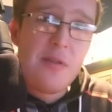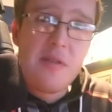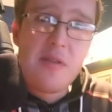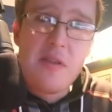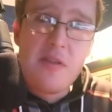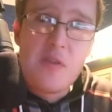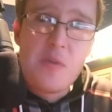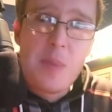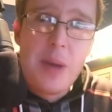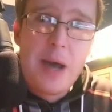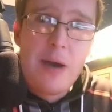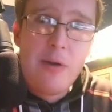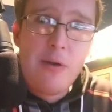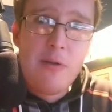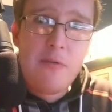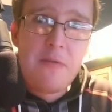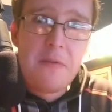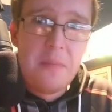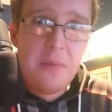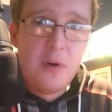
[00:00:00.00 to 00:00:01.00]
He learns
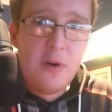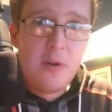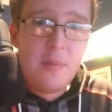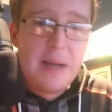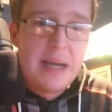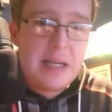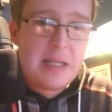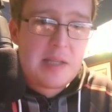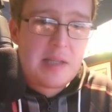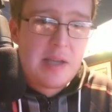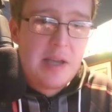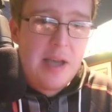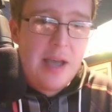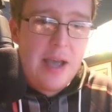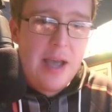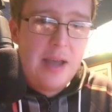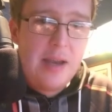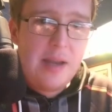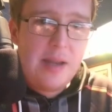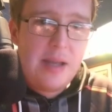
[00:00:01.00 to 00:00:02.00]
his power from All
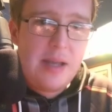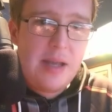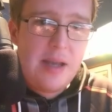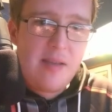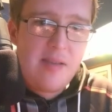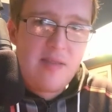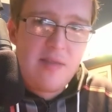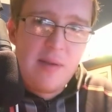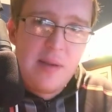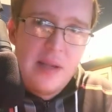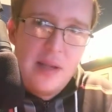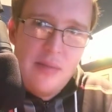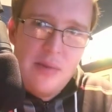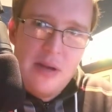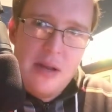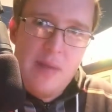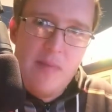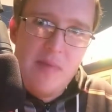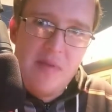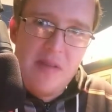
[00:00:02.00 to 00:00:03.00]
Might, and he
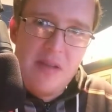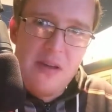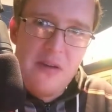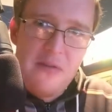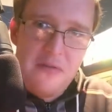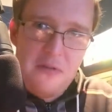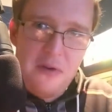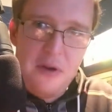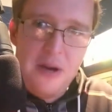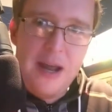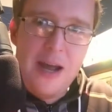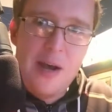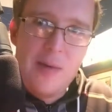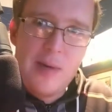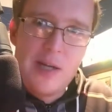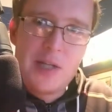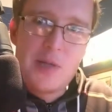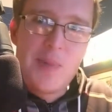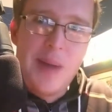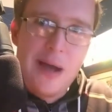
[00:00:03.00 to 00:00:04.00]
has to limit
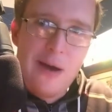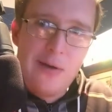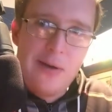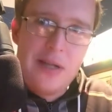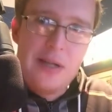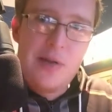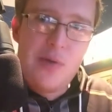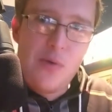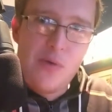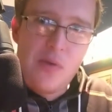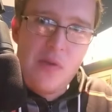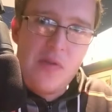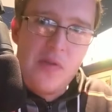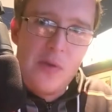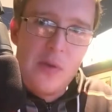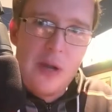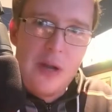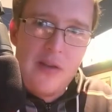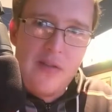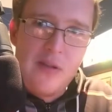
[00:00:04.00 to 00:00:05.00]
himself on how much power he
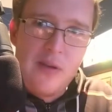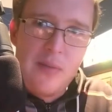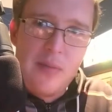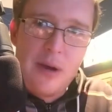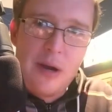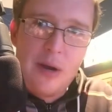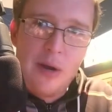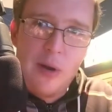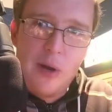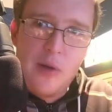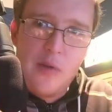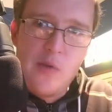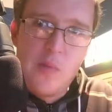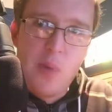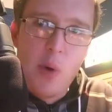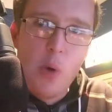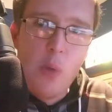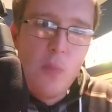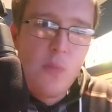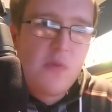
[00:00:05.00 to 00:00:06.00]
uses so he doesn't
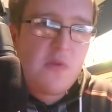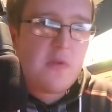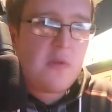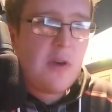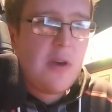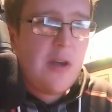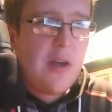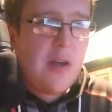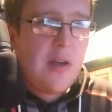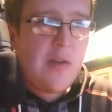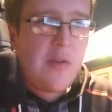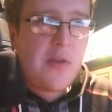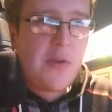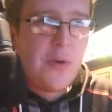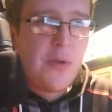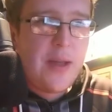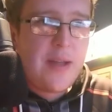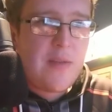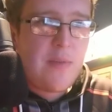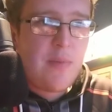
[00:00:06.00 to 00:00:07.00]
break all his bones.
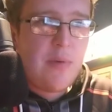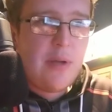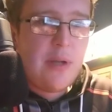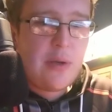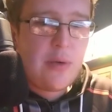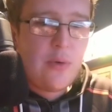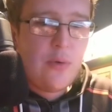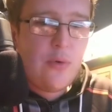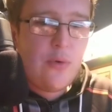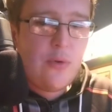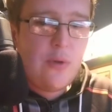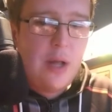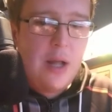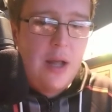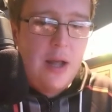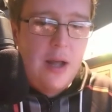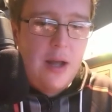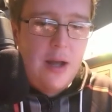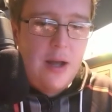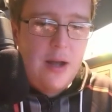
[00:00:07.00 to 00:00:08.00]
So that's pretty
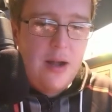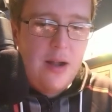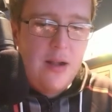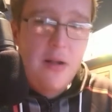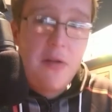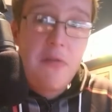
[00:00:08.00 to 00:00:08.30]
cool.